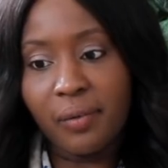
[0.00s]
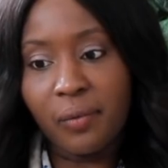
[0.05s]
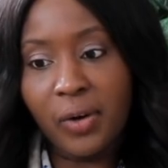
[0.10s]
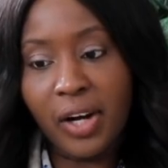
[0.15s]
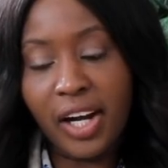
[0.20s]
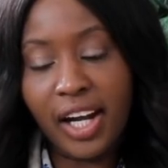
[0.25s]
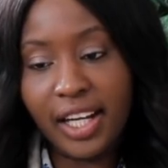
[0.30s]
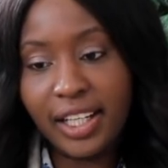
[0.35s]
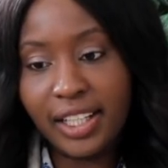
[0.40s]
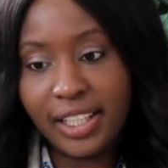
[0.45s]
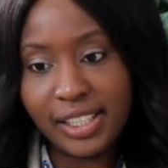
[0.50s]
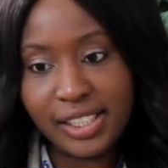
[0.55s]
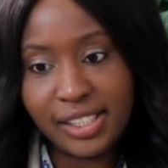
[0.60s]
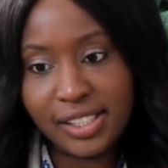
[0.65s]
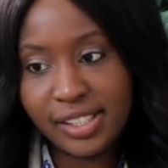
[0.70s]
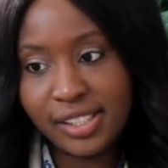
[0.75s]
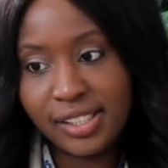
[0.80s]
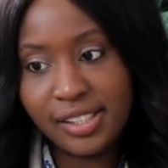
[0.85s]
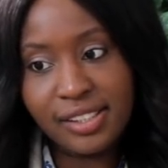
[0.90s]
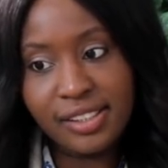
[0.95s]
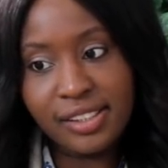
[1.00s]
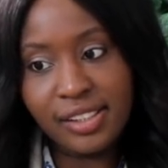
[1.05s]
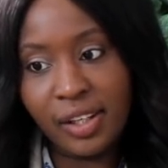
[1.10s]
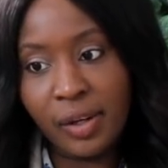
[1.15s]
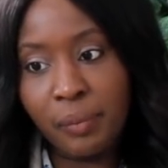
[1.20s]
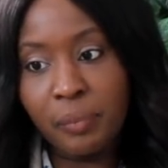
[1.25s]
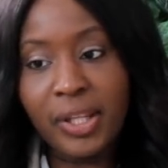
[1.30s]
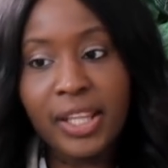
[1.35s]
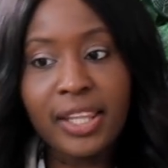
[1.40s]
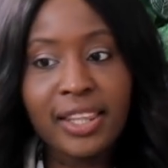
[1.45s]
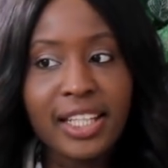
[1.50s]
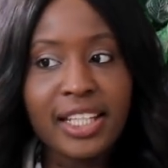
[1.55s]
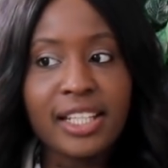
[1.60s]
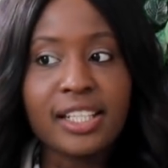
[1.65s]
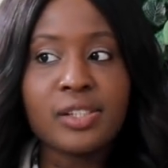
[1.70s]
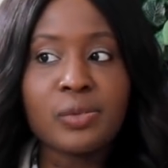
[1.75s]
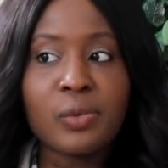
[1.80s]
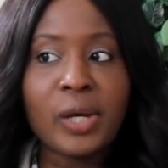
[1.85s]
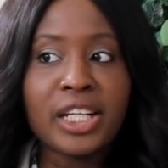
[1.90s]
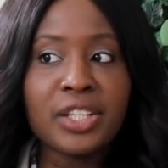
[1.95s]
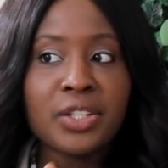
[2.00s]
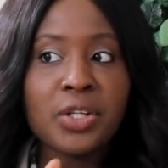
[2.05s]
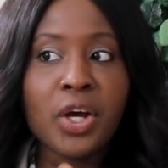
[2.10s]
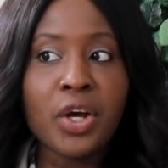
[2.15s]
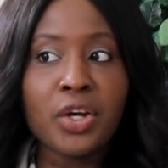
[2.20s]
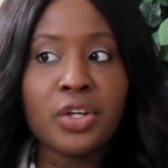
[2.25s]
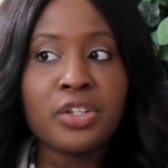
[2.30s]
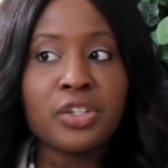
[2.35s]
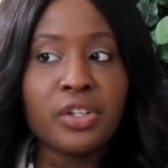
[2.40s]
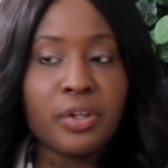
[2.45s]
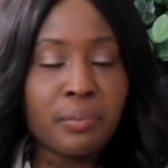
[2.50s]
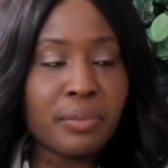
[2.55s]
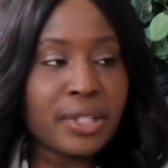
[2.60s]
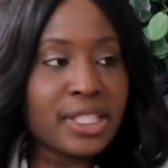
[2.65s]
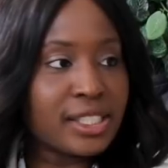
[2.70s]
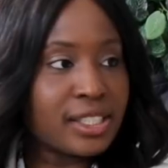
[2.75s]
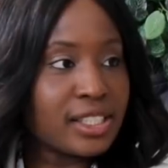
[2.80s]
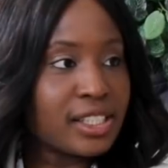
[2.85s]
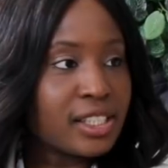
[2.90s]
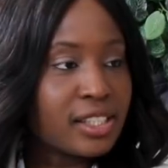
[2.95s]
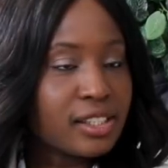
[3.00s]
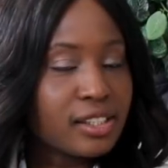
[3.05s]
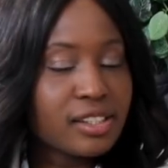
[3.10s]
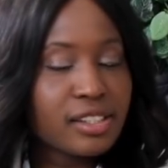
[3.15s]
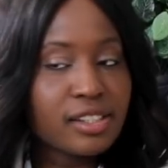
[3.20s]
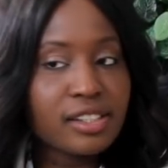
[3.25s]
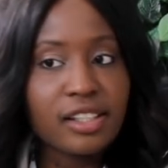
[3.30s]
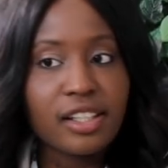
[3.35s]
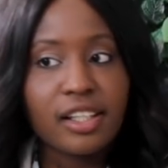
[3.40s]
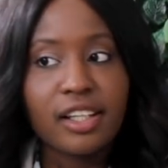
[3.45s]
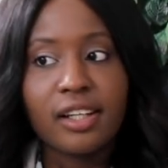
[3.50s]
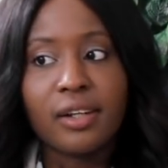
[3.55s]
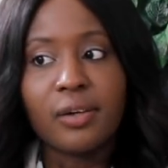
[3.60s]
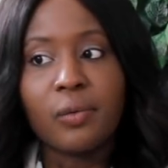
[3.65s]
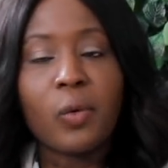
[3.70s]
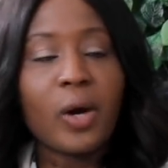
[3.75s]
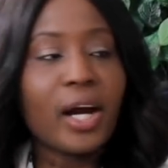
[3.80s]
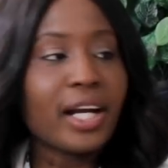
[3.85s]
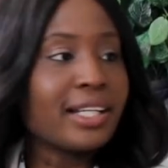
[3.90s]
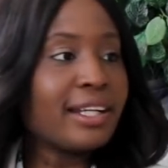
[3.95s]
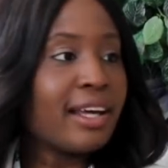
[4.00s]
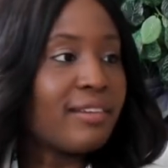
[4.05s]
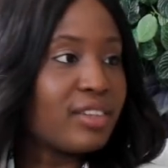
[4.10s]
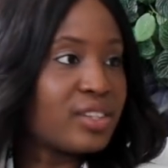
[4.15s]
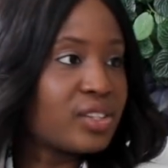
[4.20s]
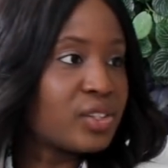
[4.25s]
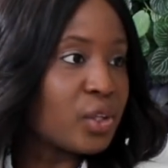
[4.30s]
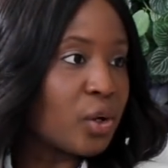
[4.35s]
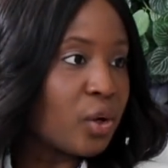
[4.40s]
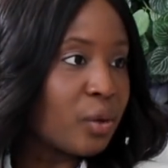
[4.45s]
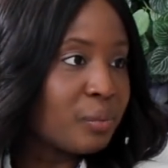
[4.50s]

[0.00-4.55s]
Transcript: Work is, you know, but the thing is, when you own your business, work never stops.